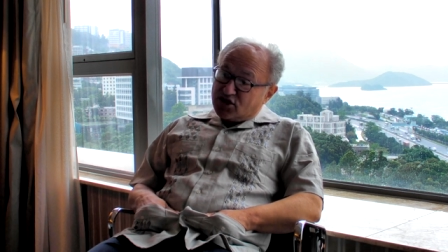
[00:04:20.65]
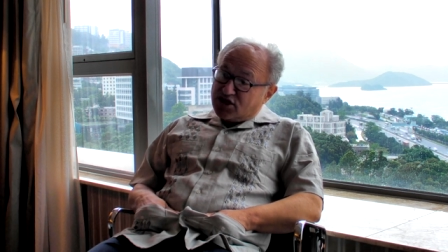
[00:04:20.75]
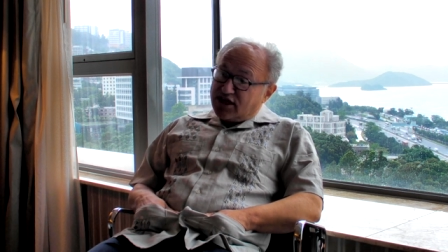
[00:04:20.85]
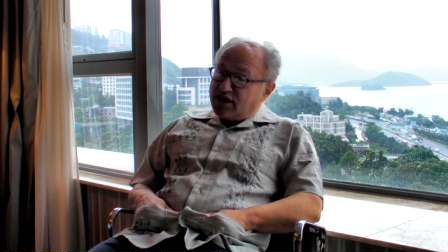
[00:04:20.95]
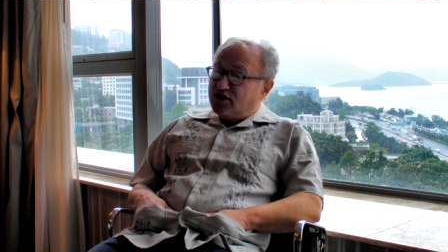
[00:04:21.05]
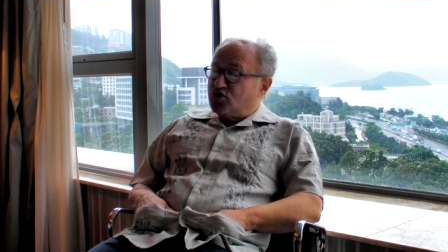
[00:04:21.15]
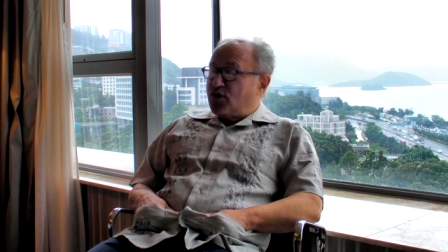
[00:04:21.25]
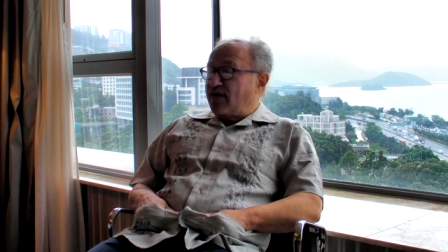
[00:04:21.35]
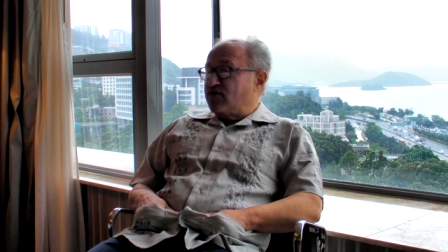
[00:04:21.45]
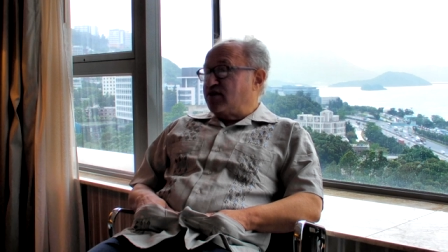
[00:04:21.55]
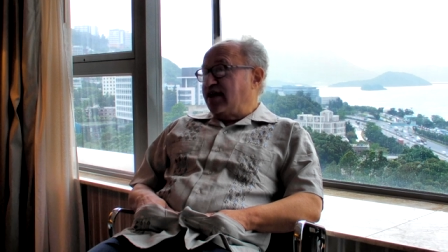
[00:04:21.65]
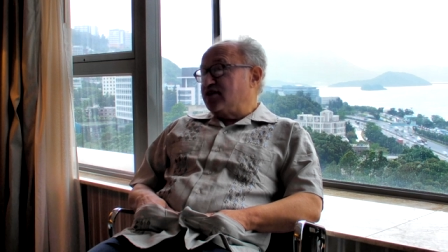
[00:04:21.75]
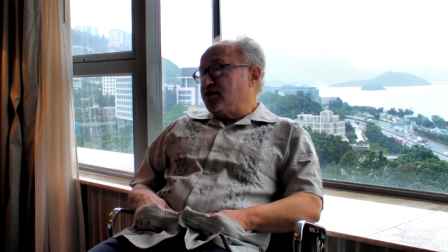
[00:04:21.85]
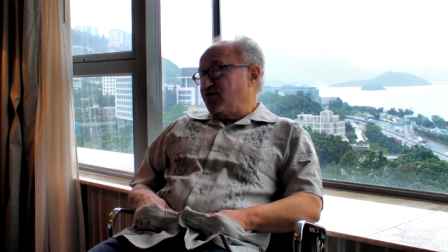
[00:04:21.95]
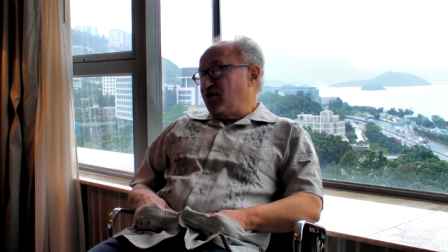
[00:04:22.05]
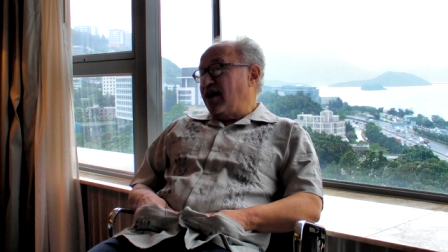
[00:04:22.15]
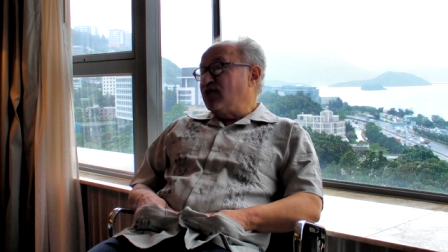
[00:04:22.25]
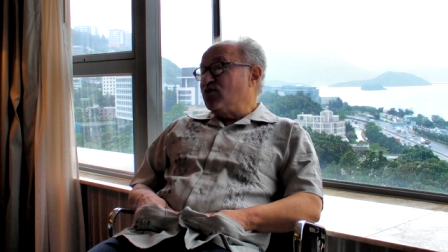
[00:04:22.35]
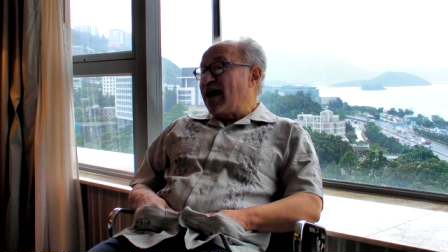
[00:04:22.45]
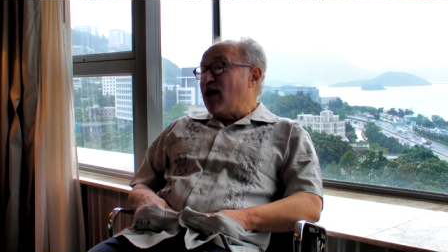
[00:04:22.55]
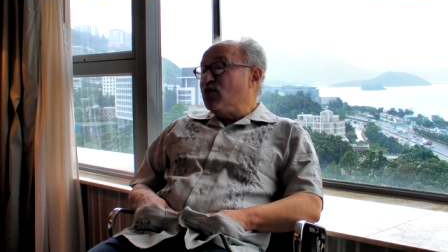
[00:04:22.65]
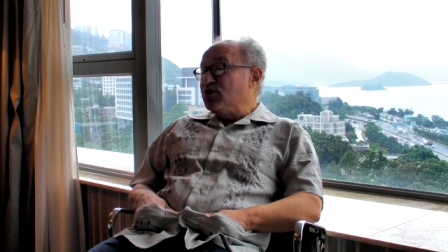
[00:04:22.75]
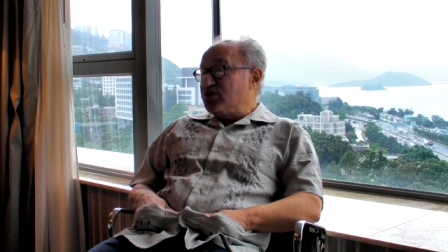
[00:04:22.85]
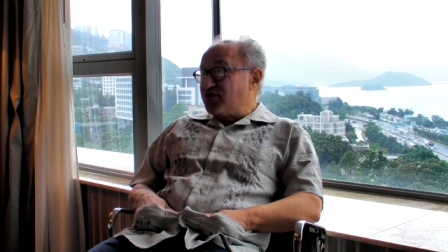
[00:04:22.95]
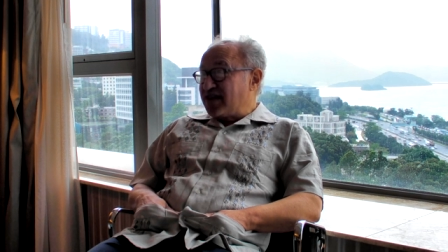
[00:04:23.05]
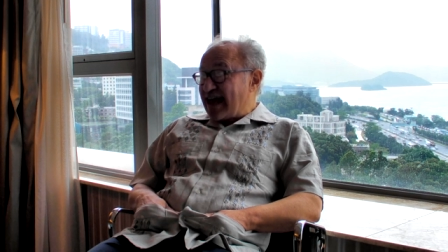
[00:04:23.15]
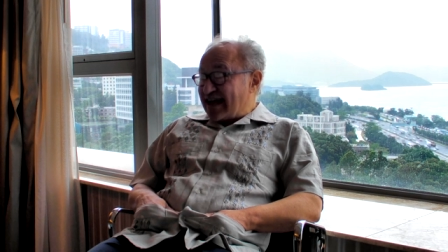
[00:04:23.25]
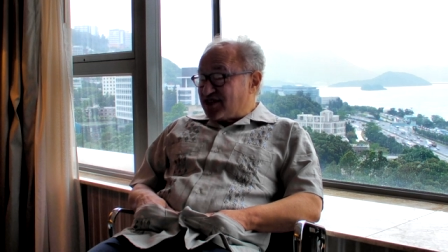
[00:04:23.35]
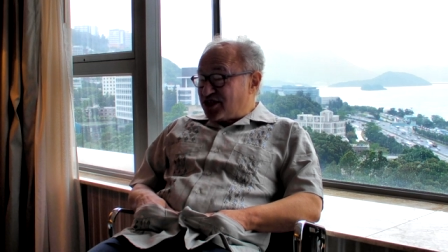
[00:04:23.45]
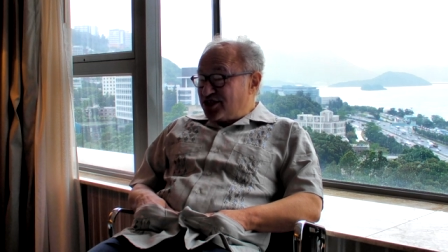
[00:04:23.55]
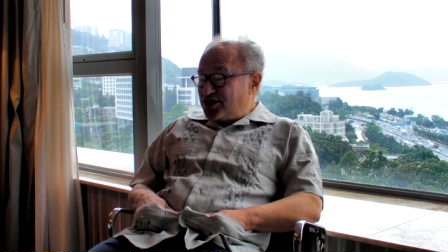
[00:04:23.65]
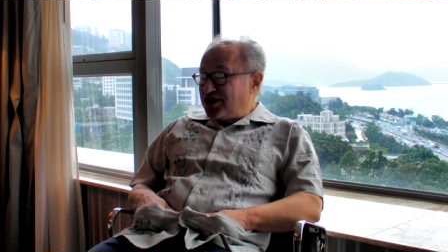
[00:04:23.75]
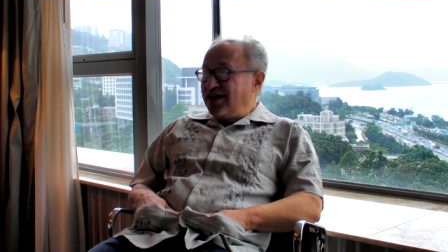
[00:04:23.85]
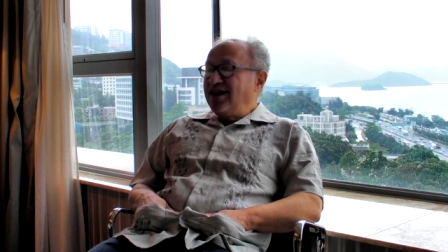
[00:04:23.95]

cities, you have to take several hundred hours of classes